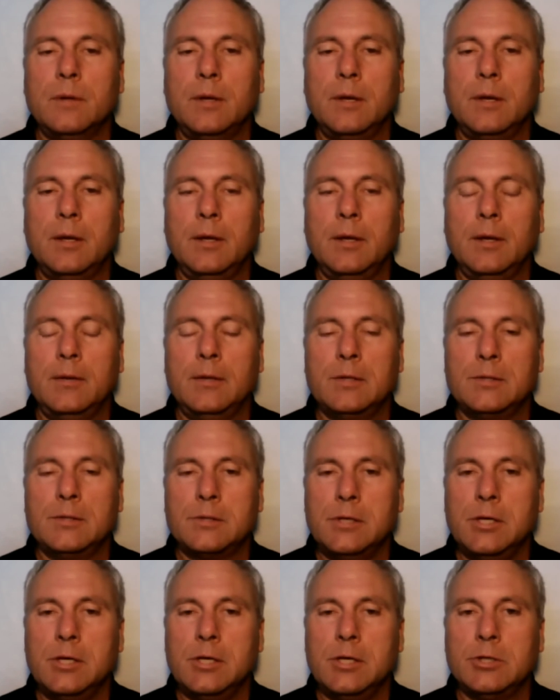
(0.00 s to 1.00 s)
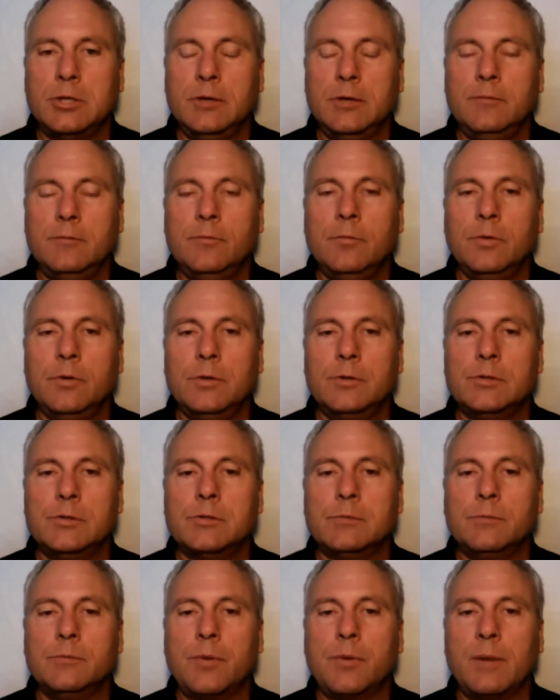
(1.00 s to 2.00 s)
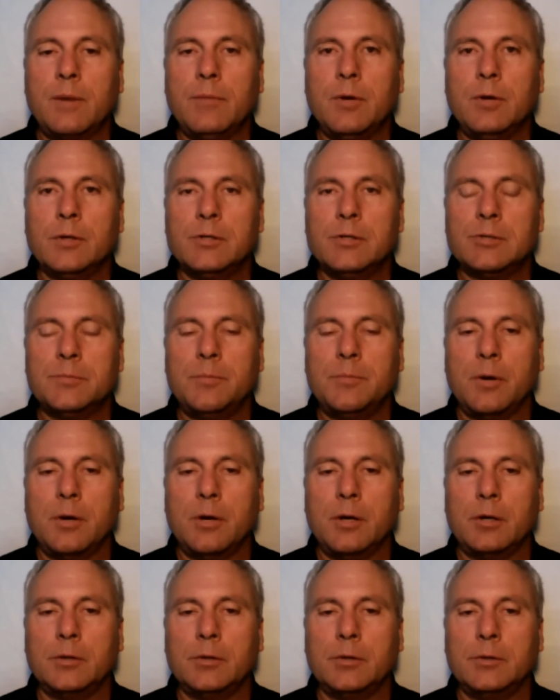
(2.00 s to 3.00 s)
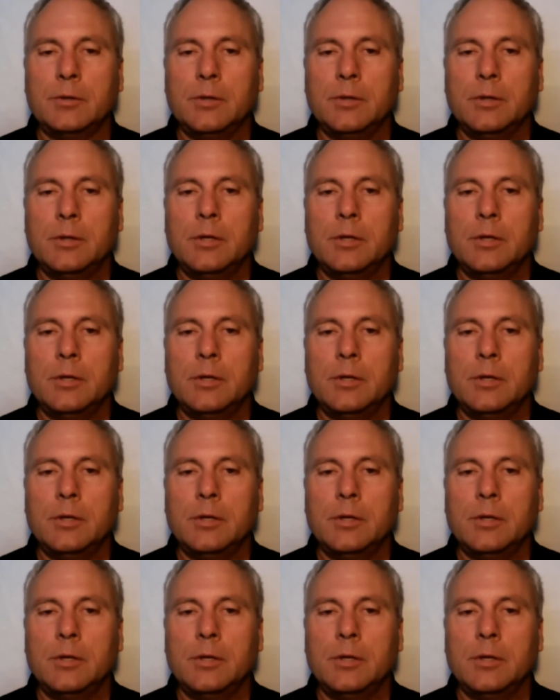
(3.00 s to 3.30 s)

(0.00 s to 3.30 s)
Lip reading: and this initiative was primarily sparked